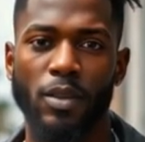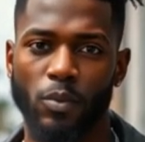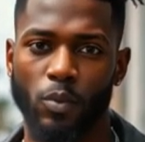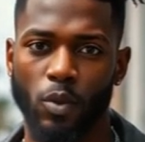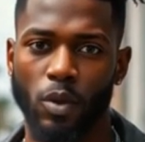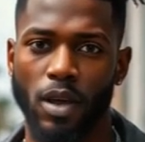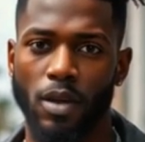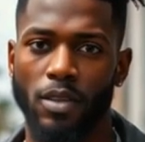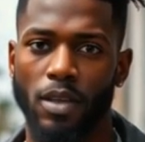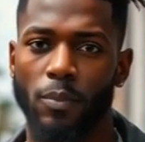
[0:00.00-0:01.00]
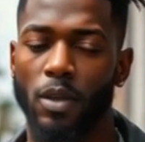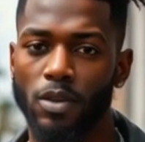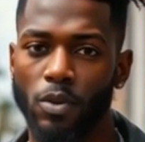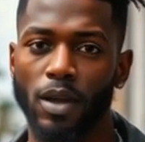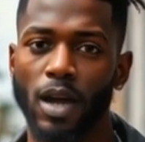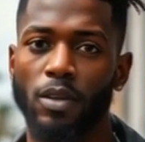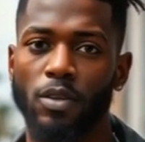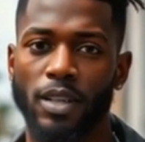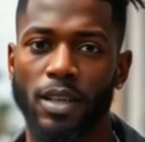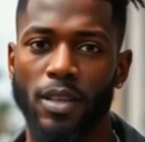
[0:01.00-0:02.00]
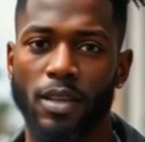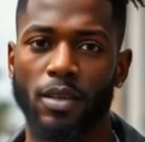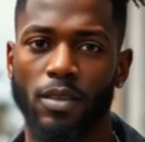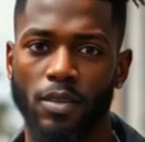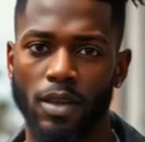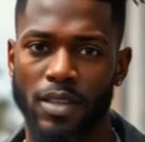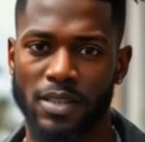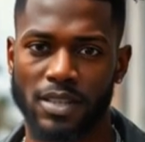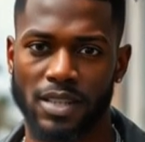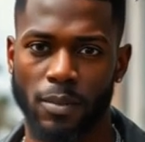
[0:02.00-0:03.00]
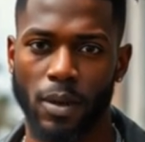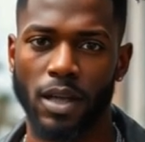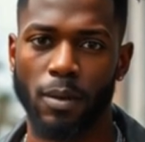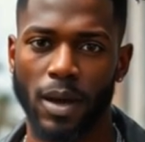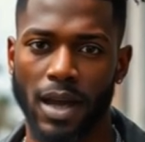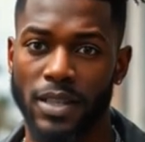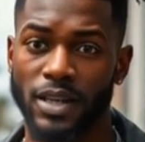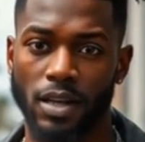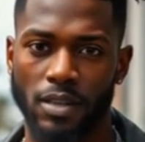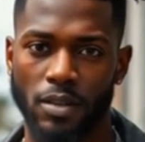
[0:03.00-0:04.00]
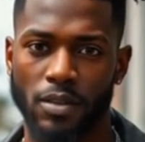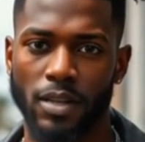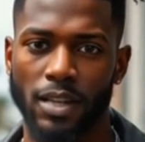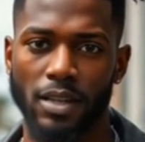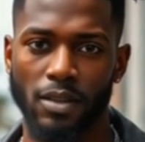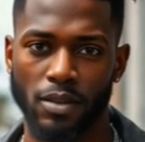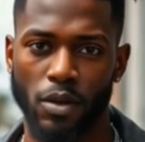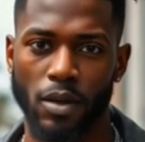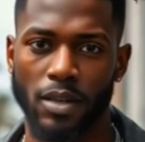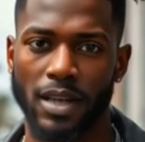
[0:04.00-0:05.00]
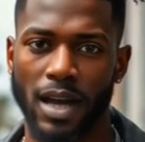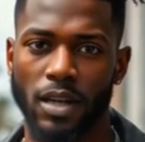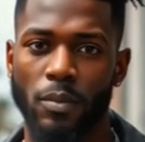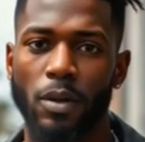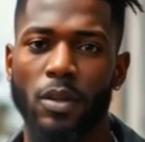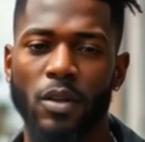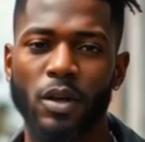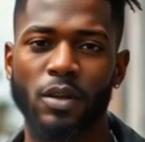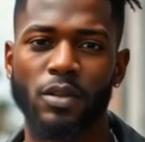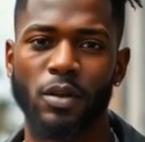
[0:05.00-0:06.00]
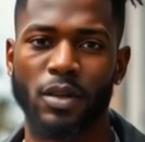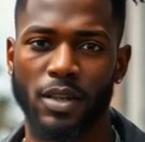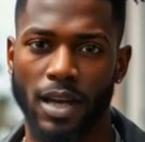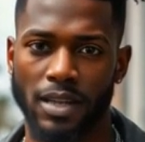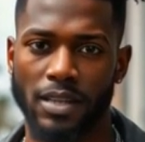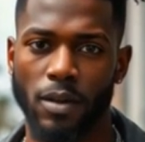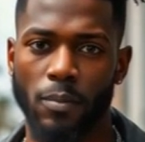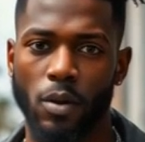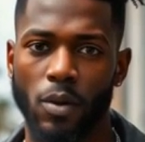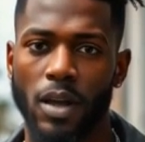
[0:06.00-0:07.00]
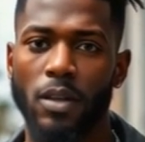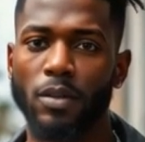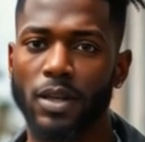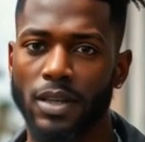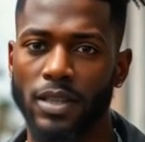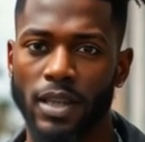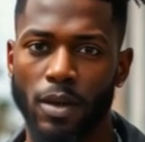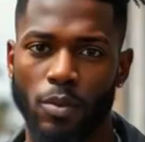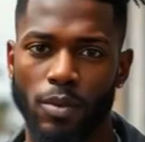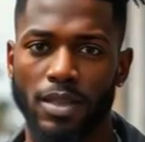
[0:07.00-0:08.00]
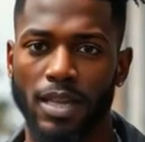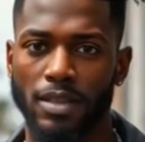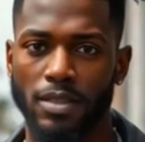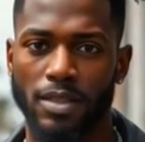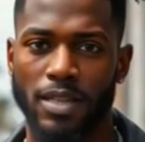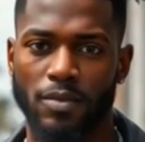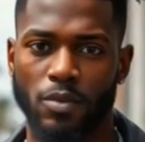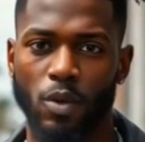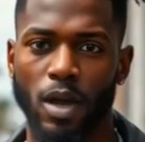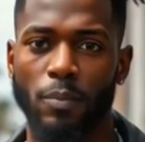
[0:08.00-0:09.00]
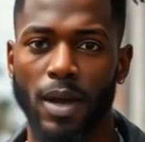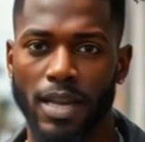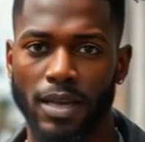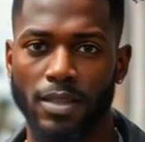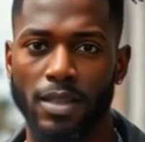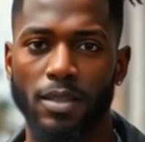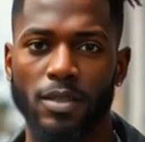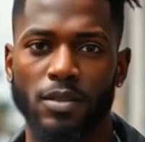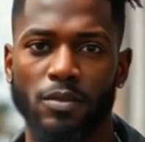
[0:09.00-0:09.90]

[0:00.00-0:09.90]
the Ruger LCP 380. This is a semi-compact gun. It has a 30 caliber, 30 ACP round, and it comes with 6 and 7 round magazines.